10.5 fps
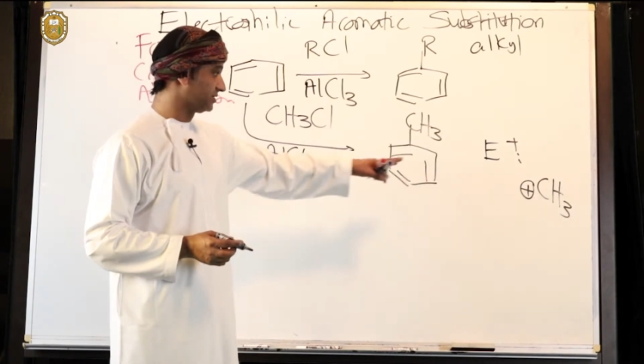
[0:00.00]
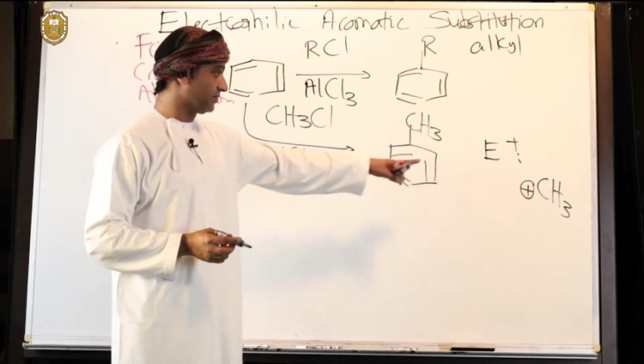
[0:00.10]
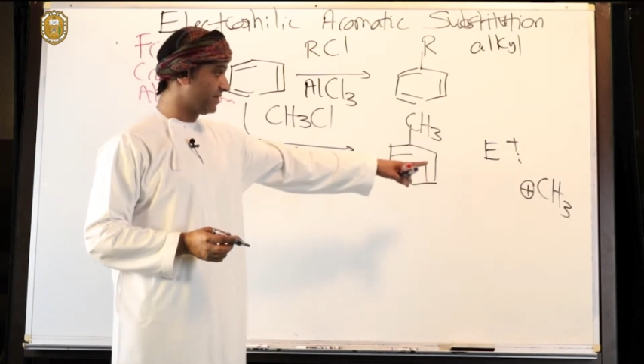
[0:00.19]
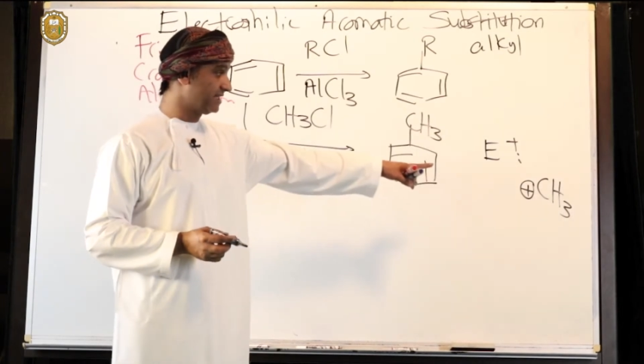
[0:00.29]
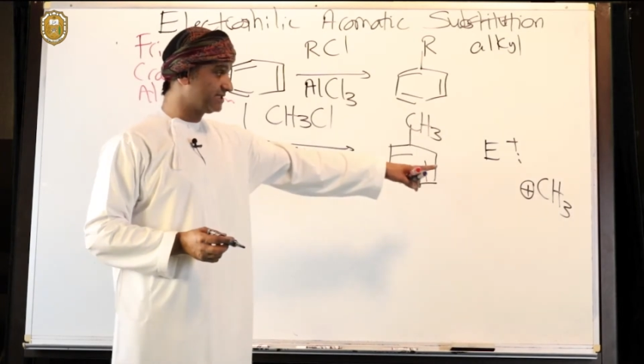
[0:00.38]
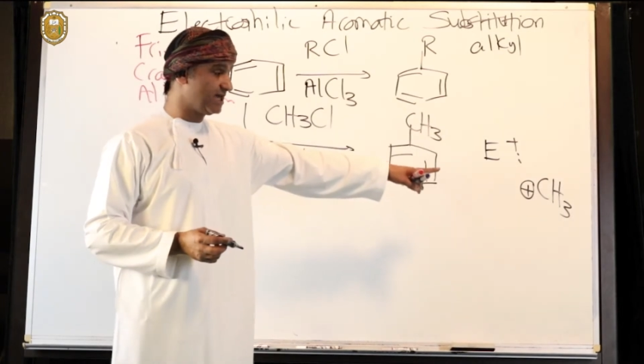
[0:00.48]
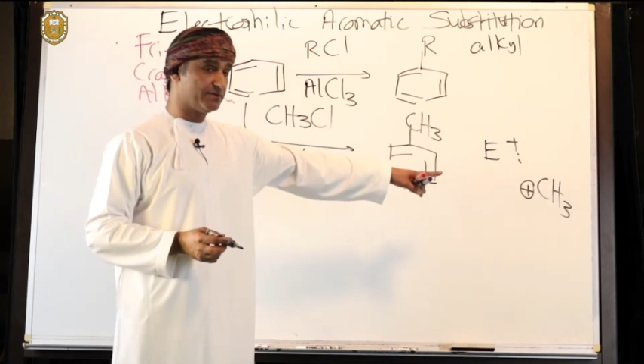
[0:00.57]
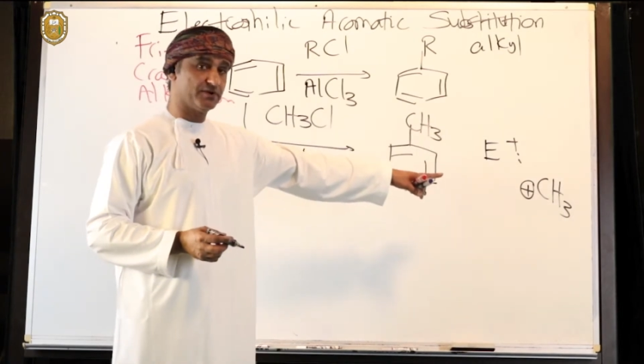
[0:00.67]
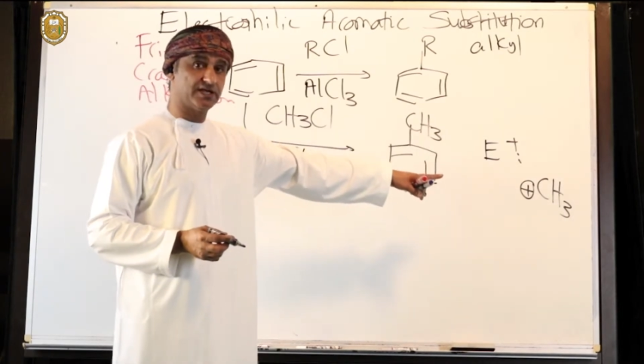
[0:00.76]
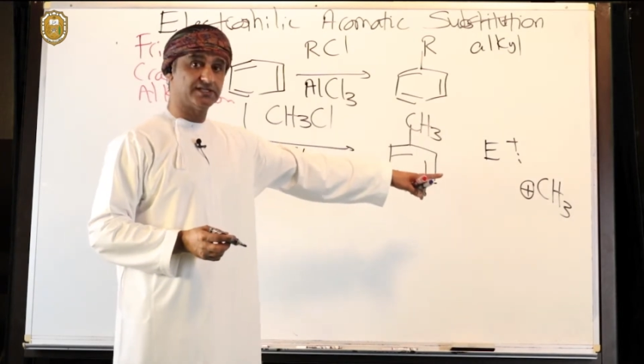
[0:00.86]
So that
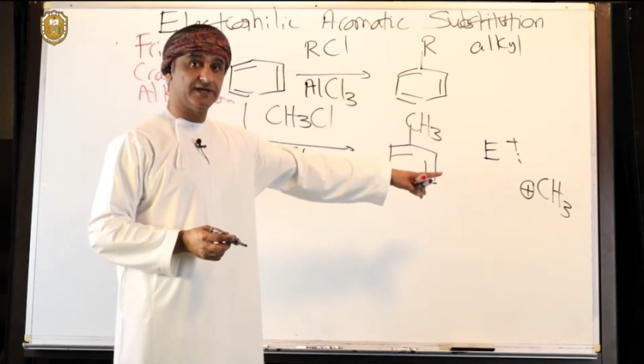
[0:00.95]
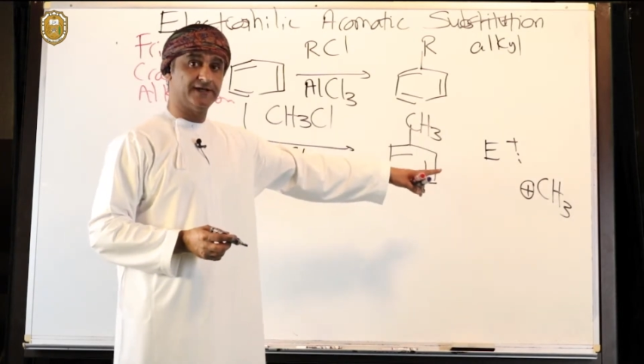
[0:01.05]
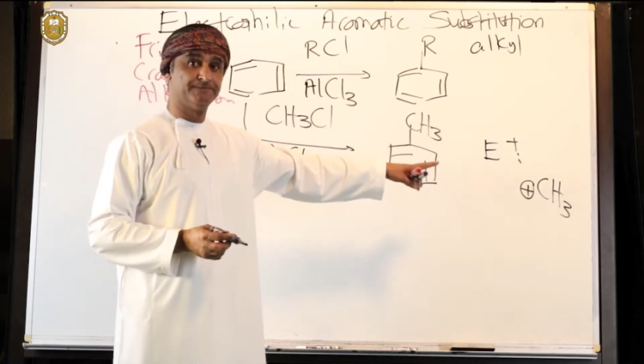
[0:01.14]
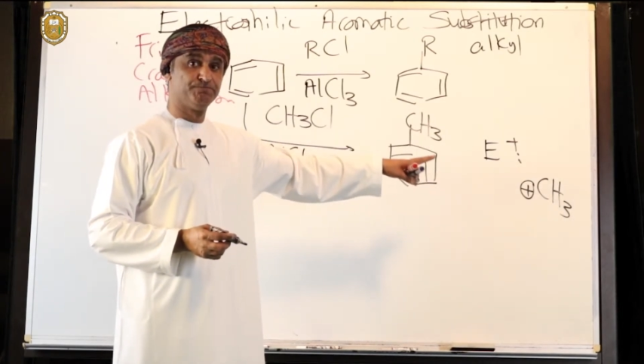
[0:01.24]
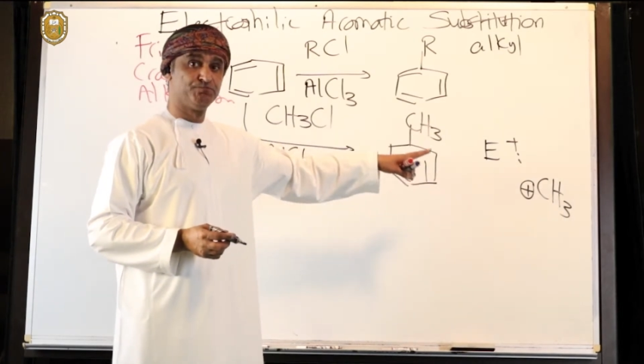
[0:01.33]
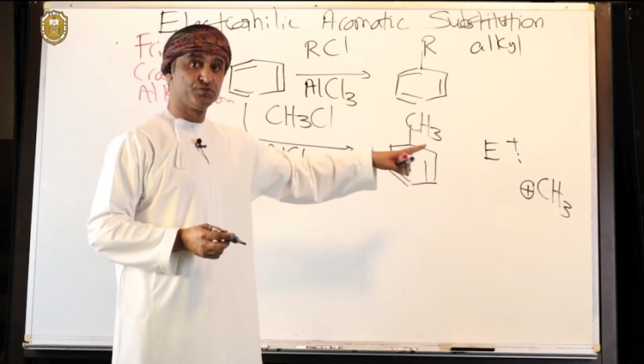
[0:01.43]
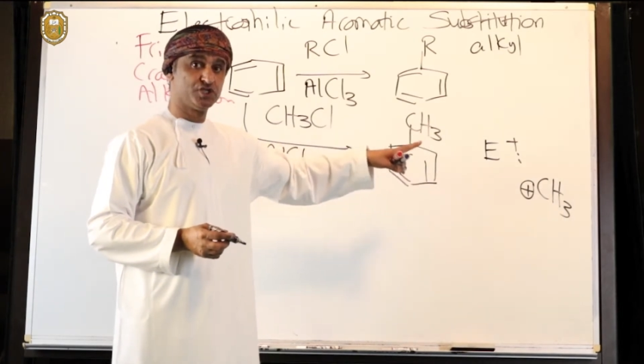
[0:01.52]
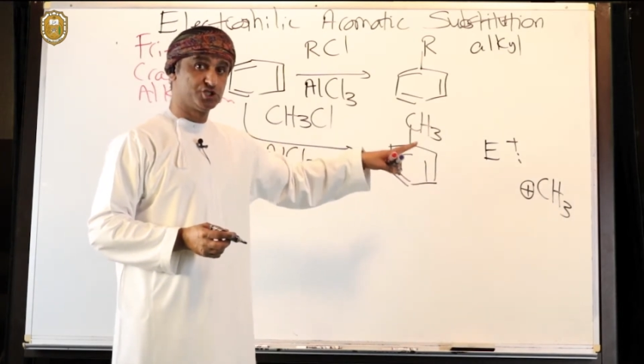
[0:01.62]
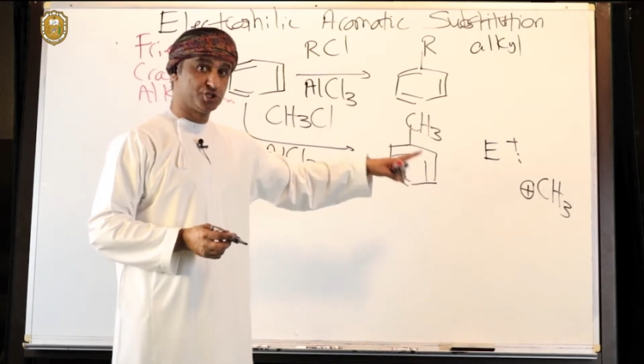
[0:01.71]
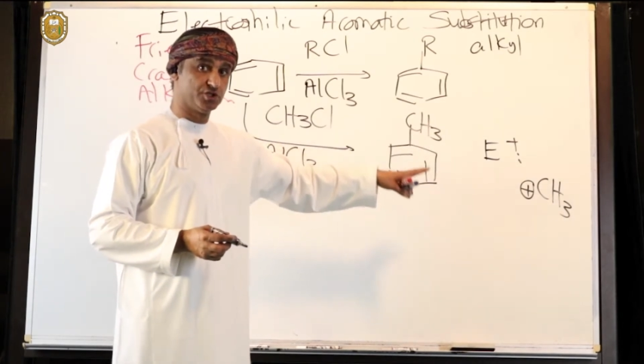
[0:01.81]
carbocation
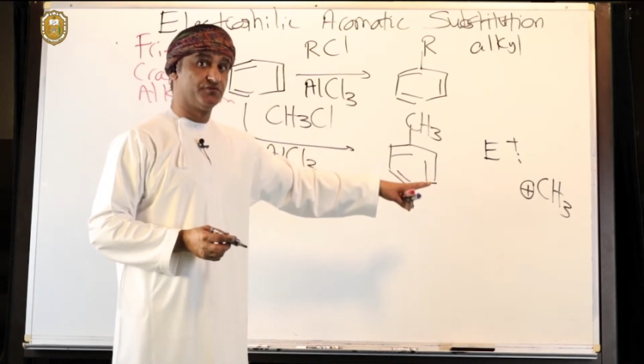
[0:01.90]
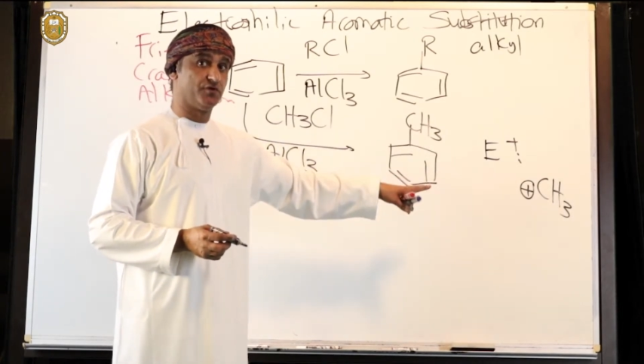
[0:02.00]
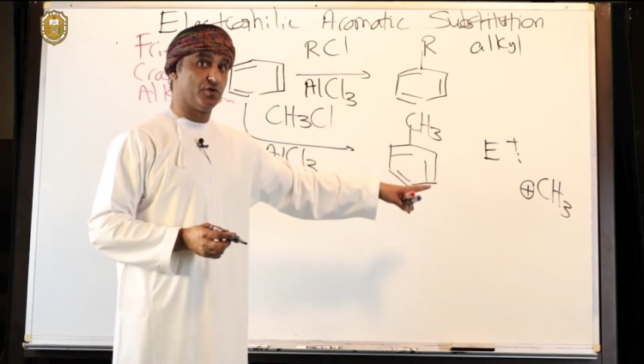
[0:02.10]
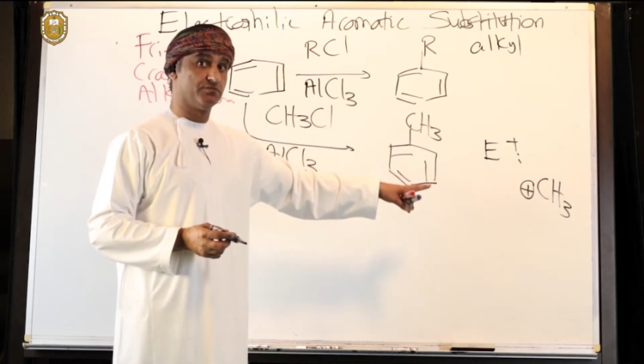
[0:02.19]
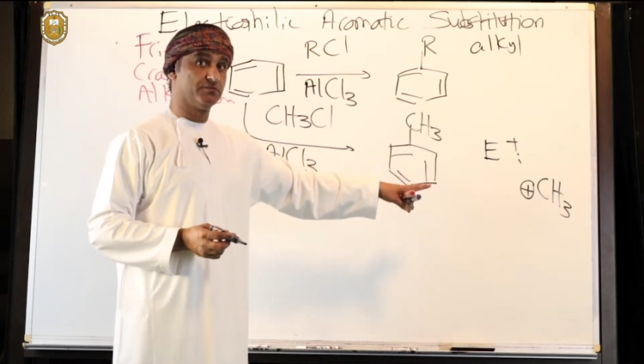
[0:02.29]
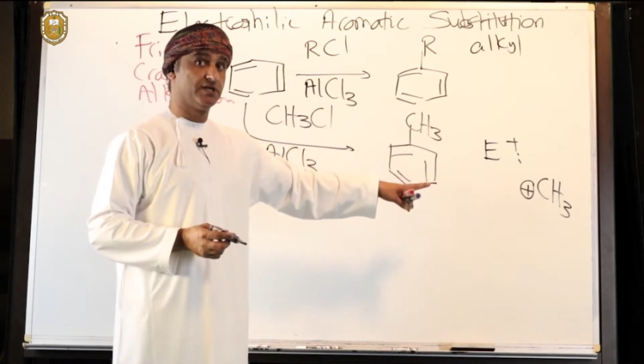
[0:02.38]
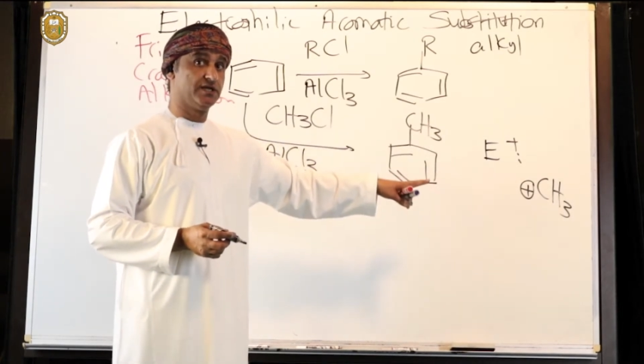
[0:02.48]
should form,